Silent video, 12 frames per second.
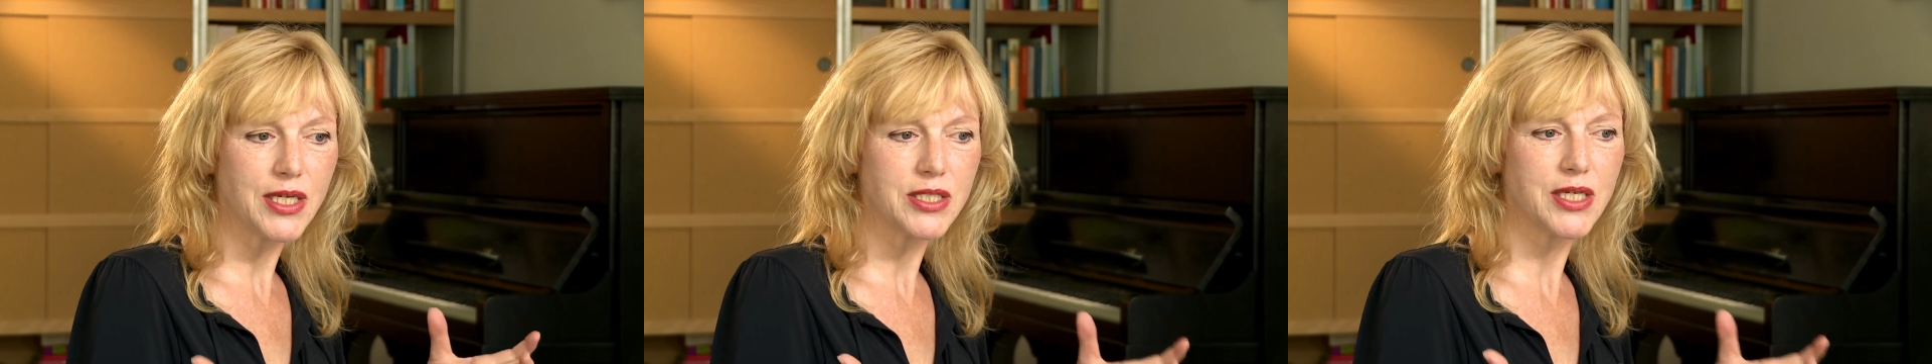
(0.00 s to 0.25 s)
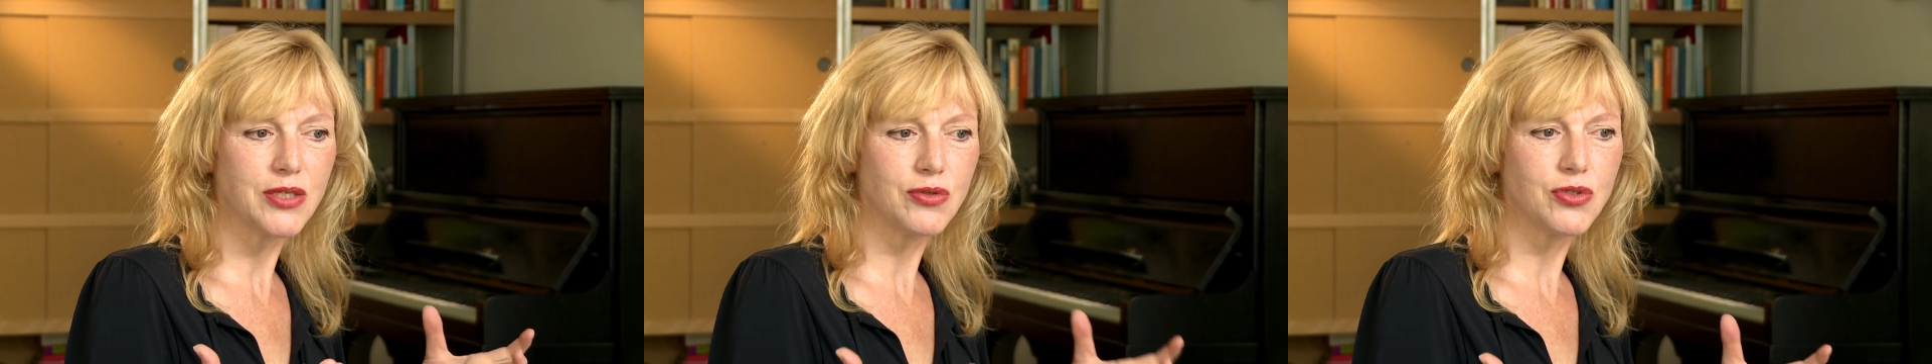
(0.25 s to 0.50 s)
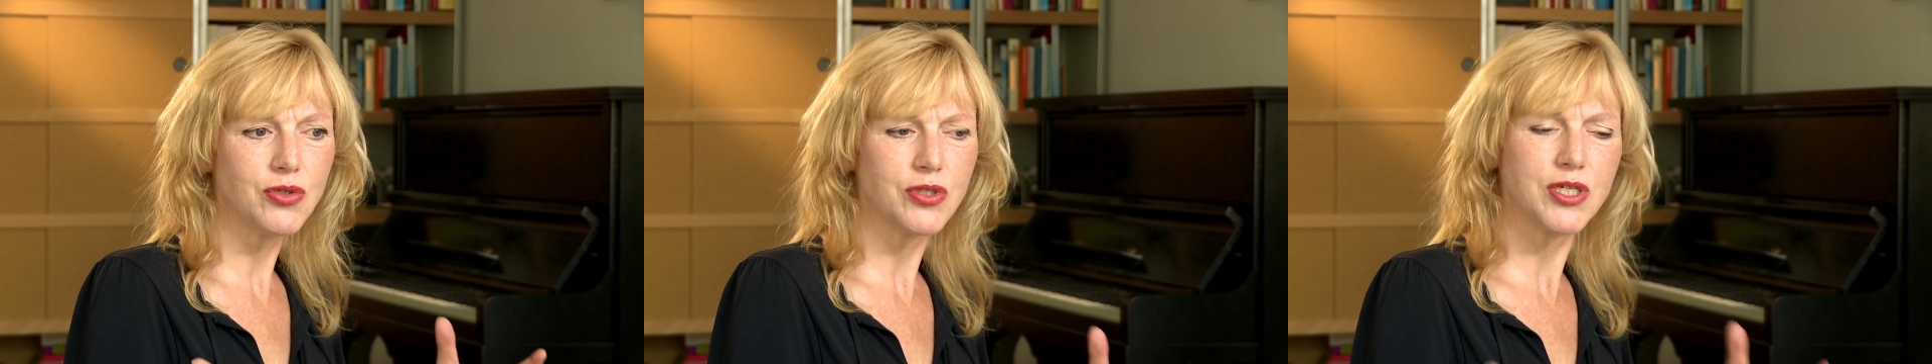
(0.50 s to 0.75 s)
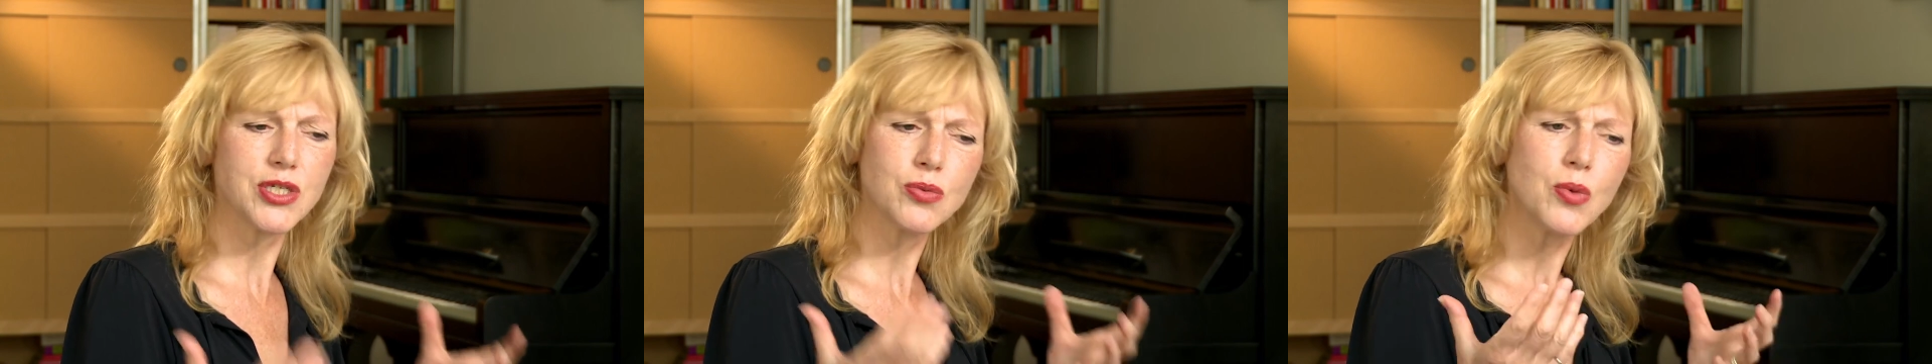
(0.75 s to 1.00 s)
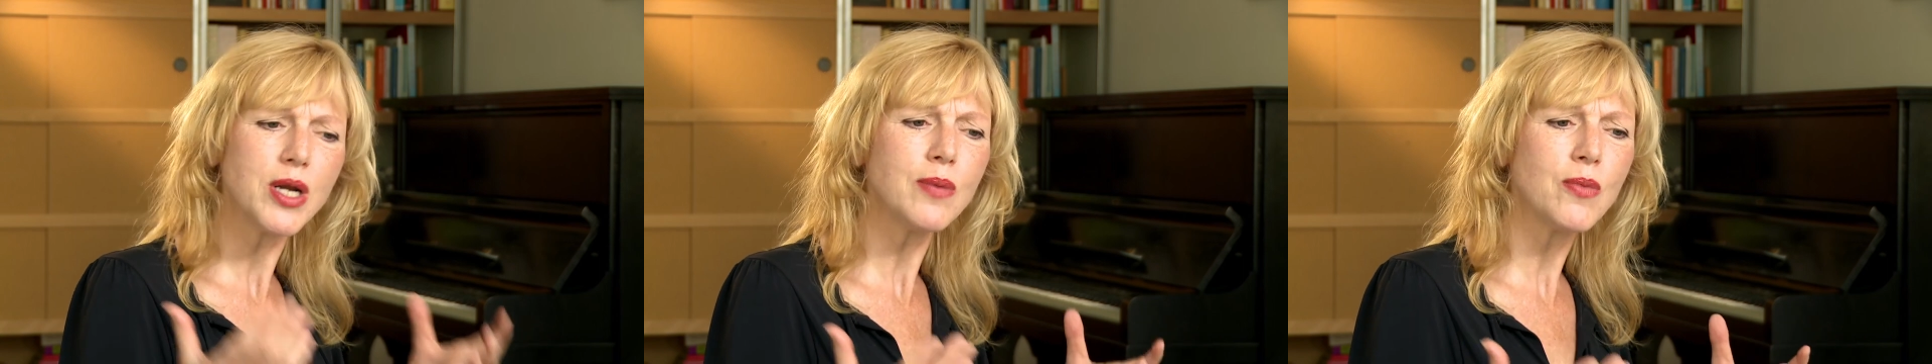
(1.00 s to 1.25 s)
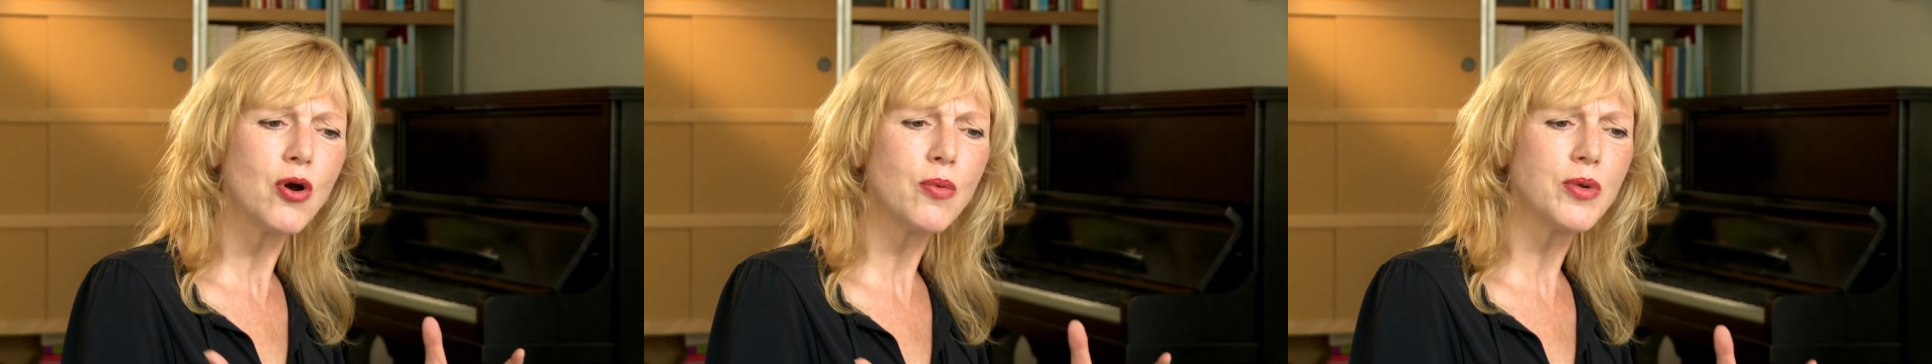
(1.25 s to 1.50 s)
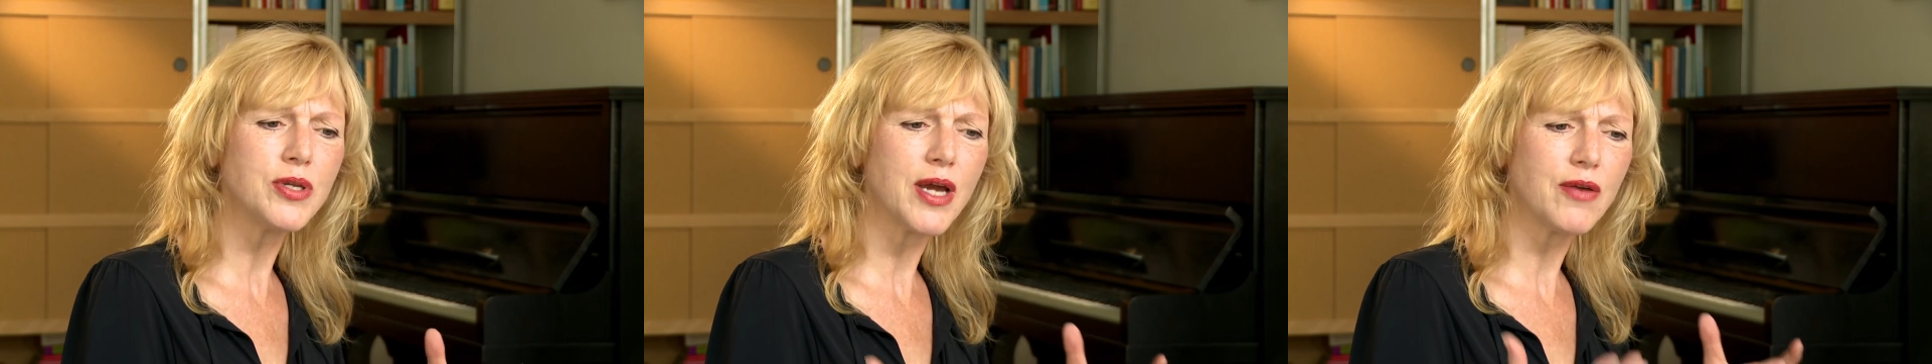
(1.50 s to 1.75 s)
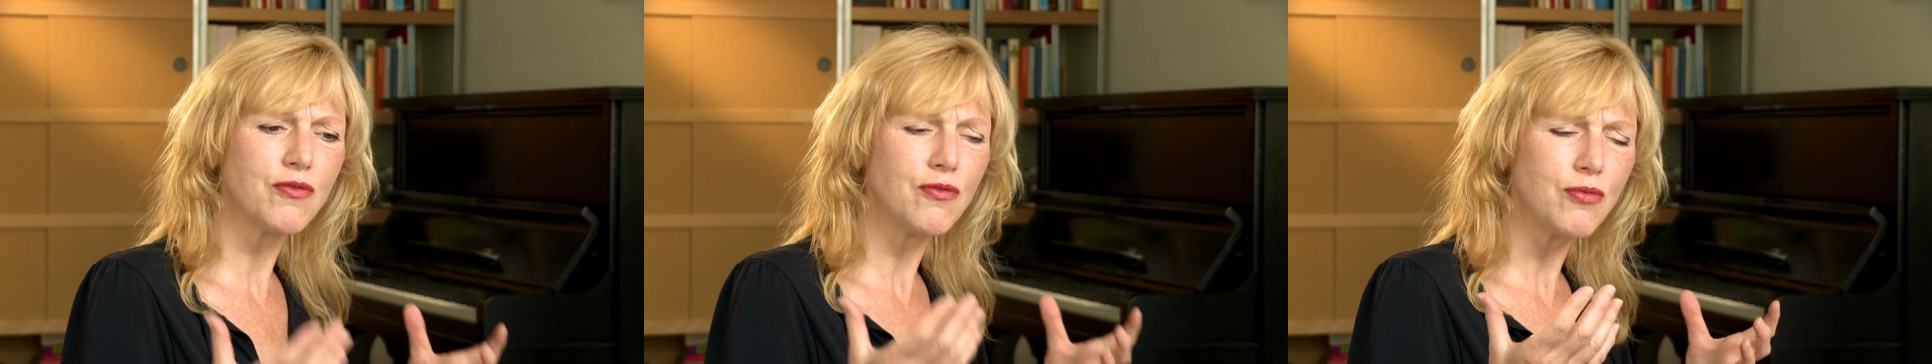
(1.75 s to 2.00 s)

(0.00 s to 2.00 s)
I said to George, there's one moment I